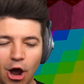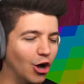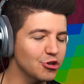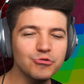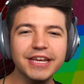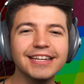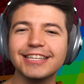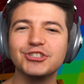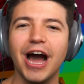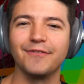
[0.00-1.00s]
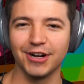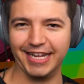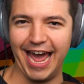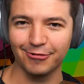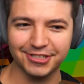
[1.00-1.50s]
All you need is a Java
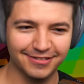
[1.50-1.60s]
account.